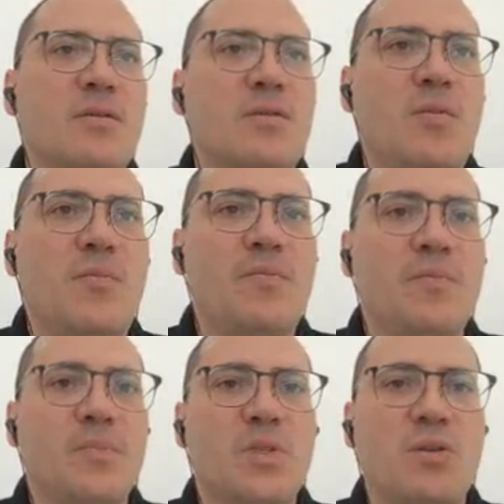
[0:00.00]
Oh,
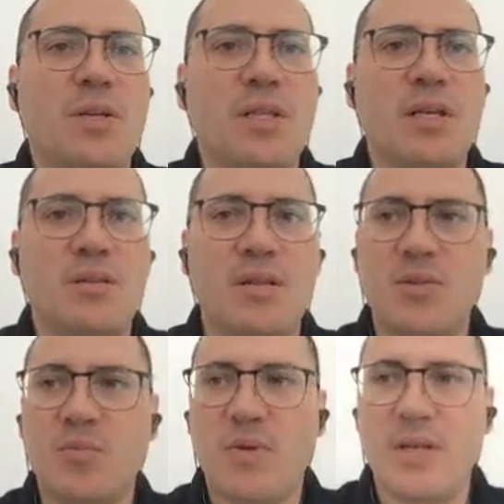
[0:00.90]
sorry,
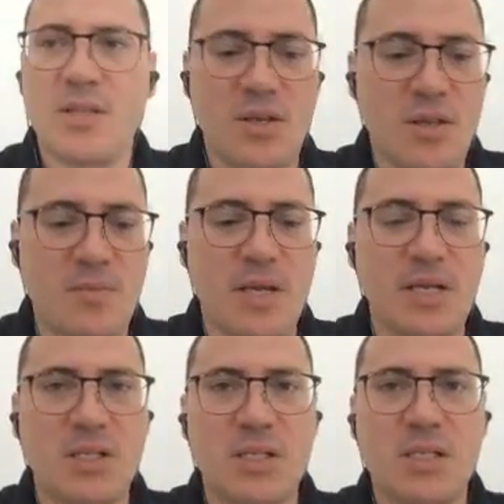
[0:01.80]
that's probably not
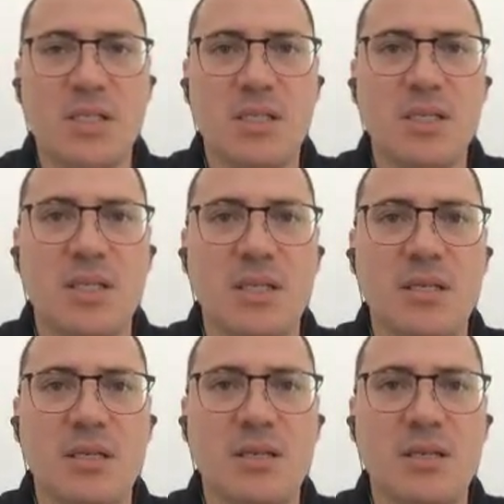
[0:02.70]
minus C.